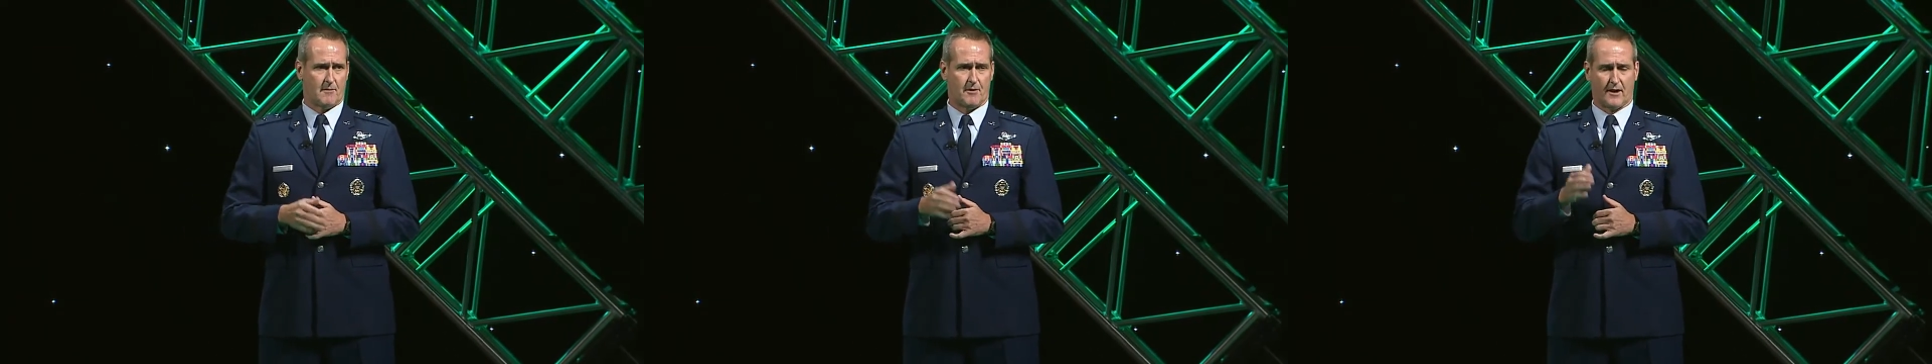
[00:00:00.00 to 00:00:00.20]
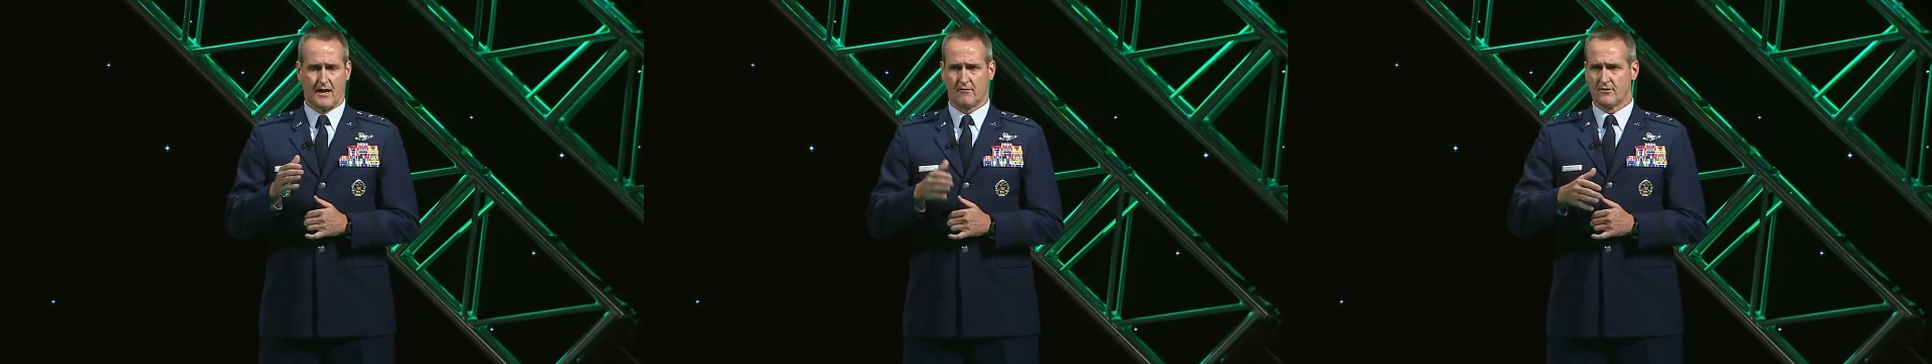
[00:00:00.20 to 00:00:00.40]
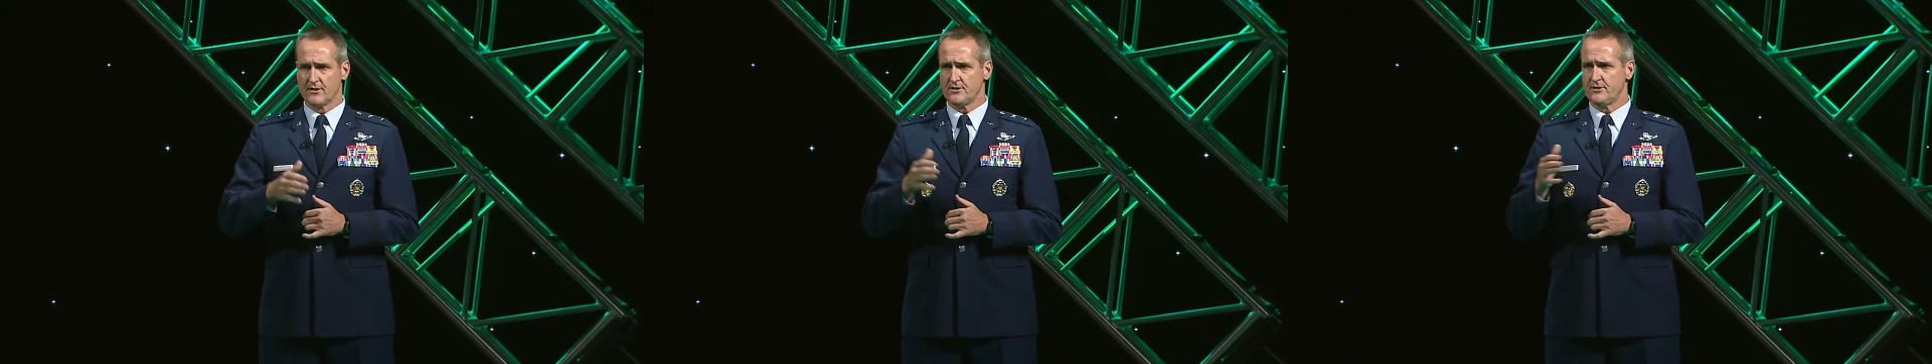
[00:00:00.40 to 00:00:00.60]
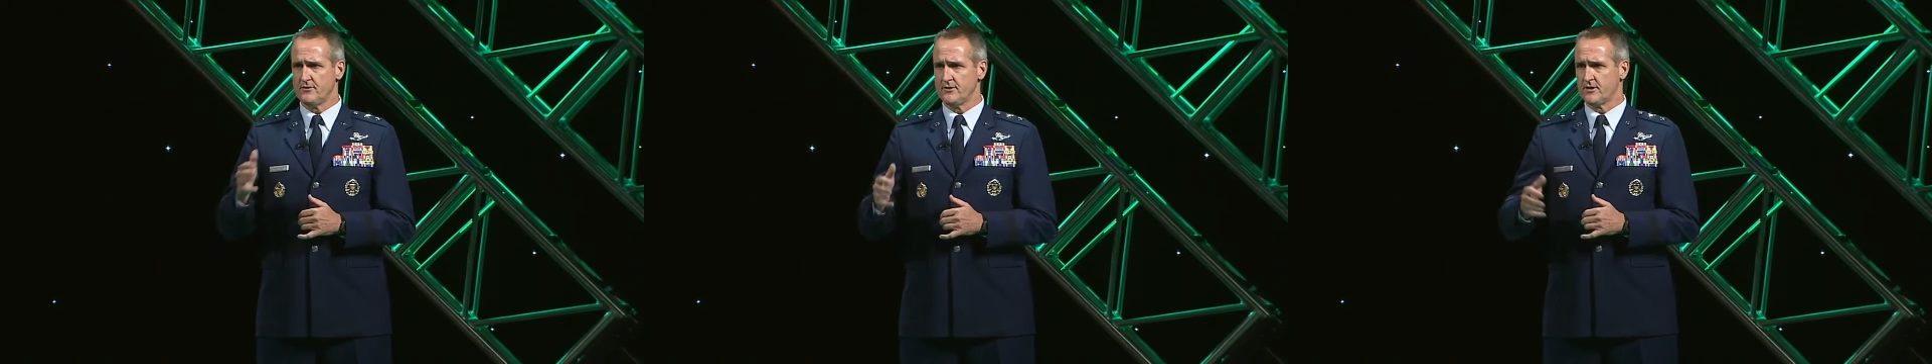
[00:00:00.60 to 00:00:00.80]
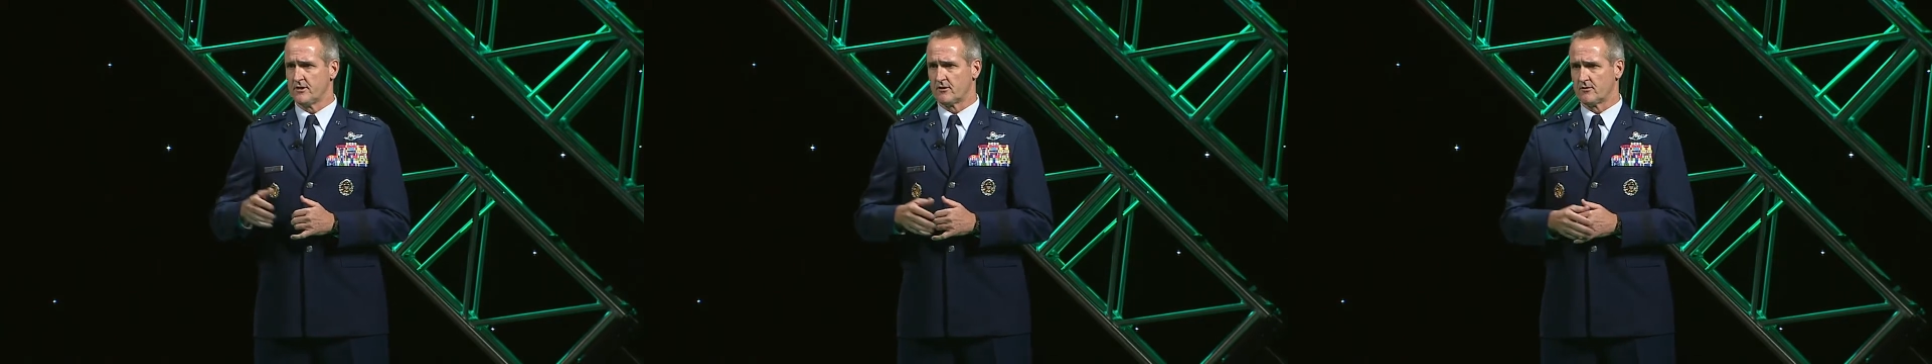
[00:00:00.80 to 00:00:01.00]
about every
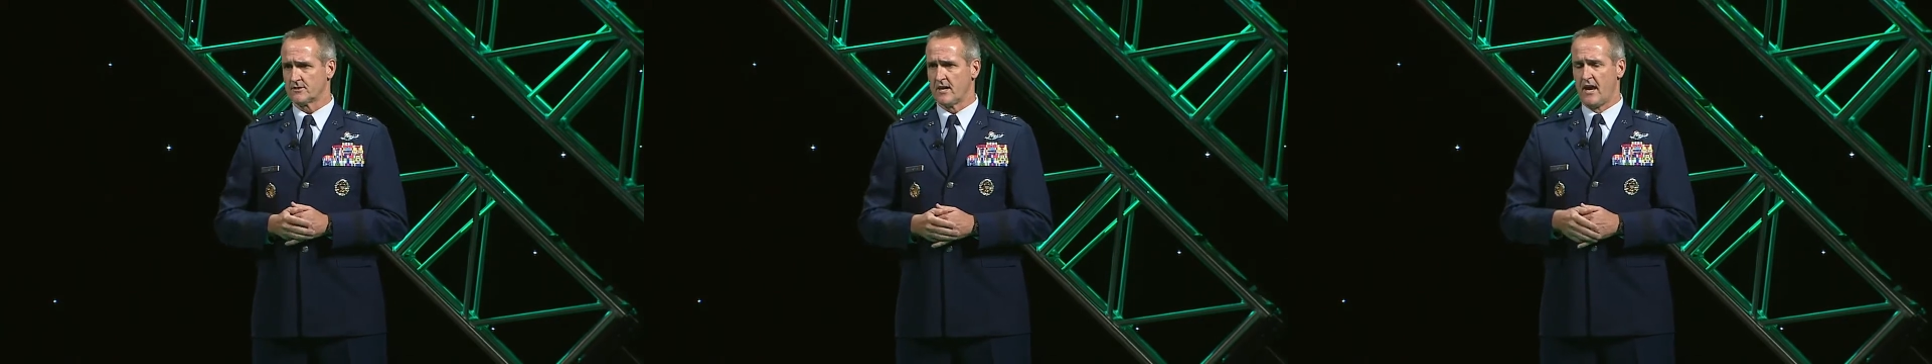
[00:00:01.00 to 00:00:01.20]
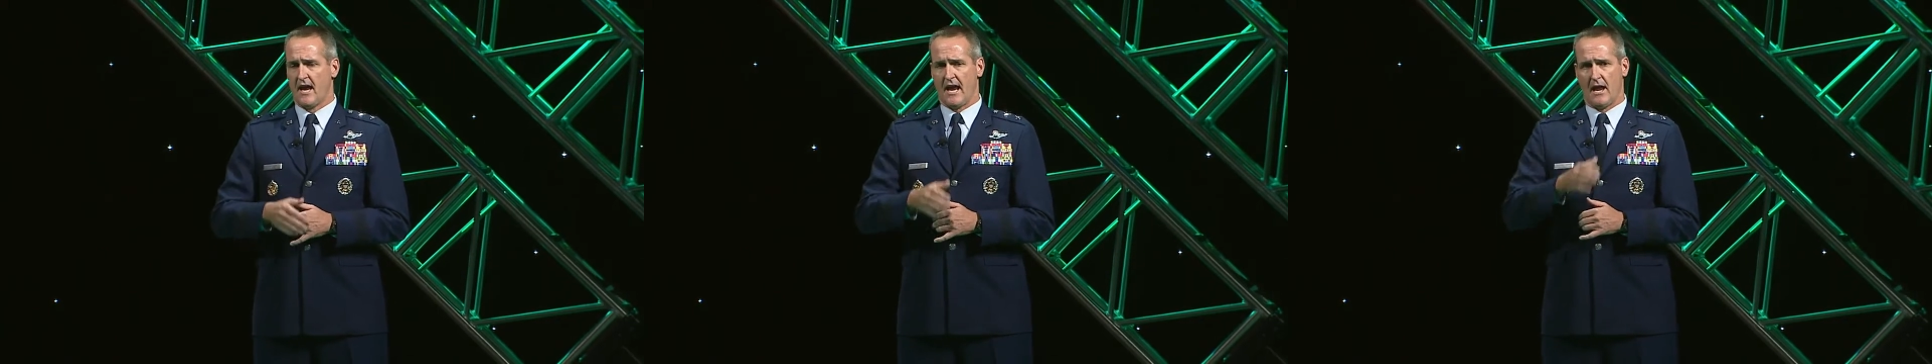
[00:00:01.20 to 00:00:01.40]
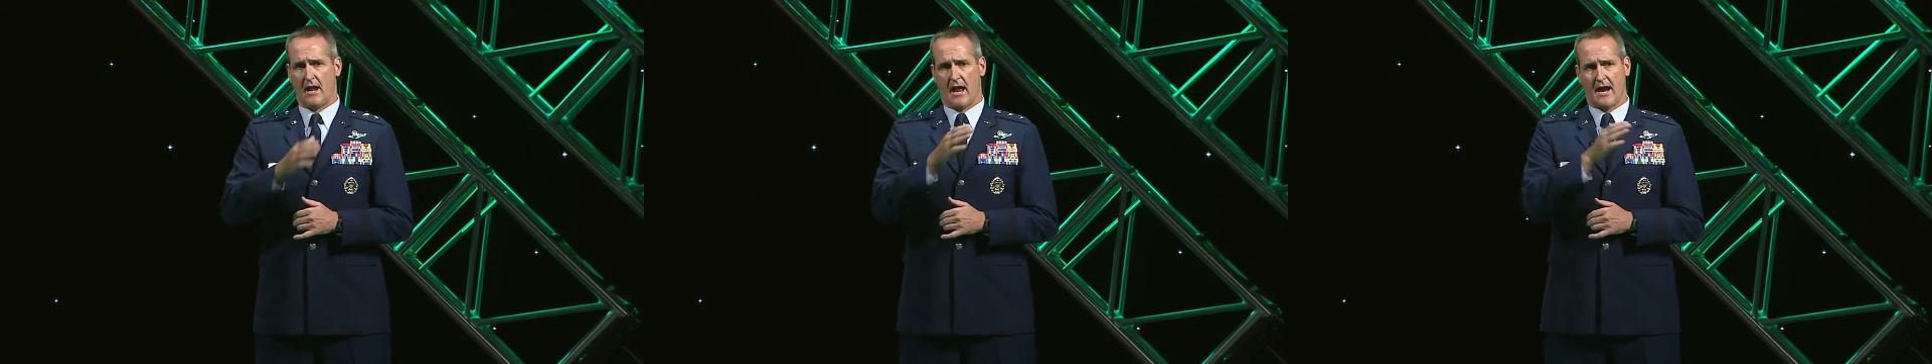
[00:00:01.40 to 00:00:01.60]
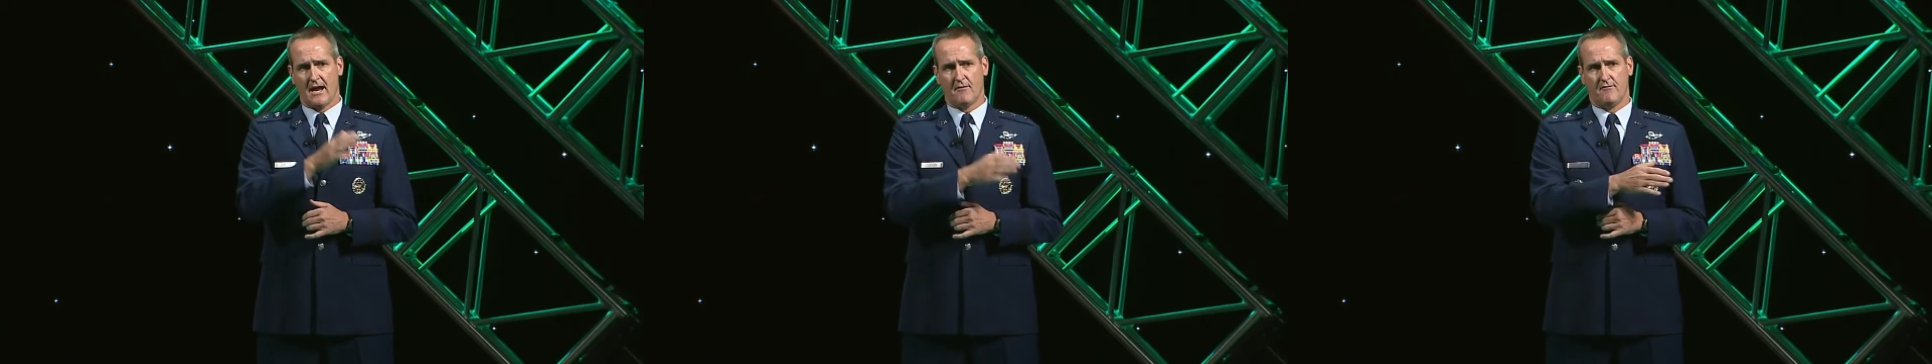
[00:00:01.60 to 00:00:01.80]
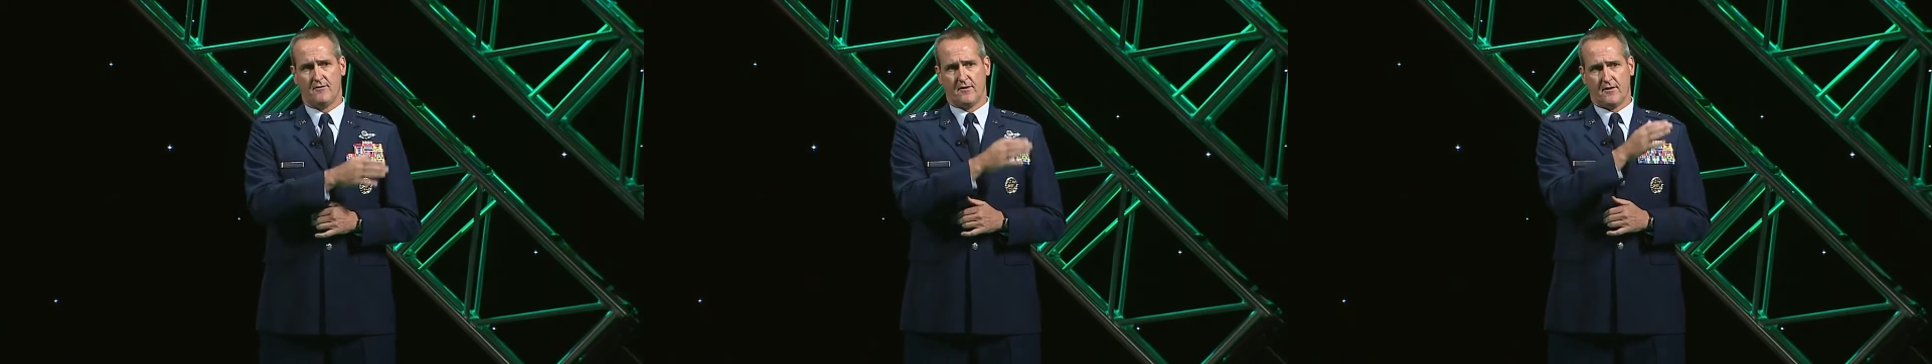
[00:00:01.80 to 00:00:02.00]
2 years, and
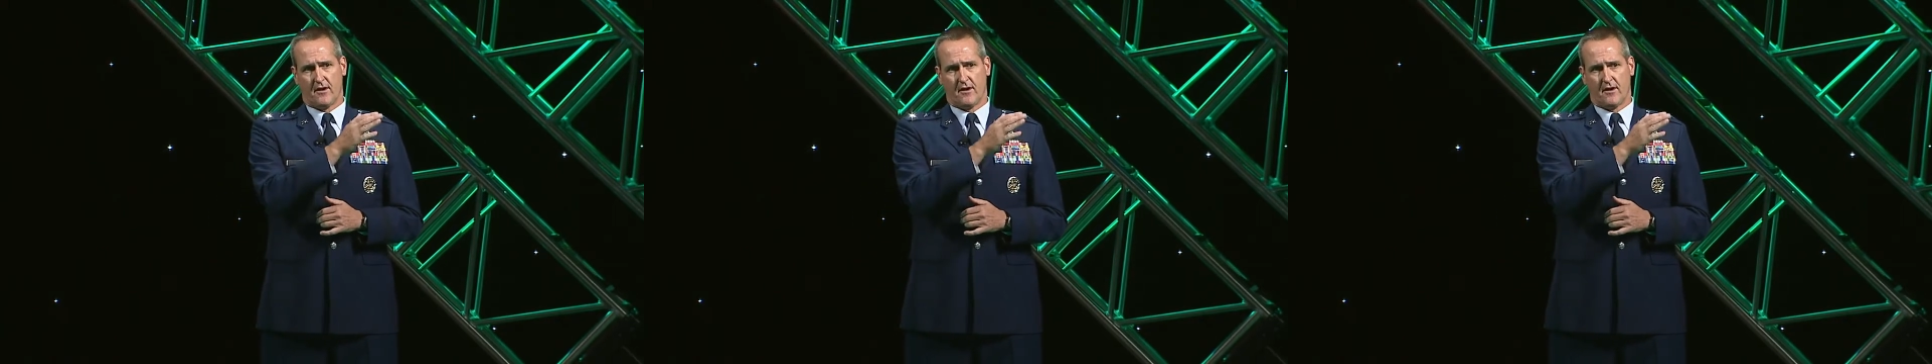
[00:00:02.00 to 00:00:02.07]
I have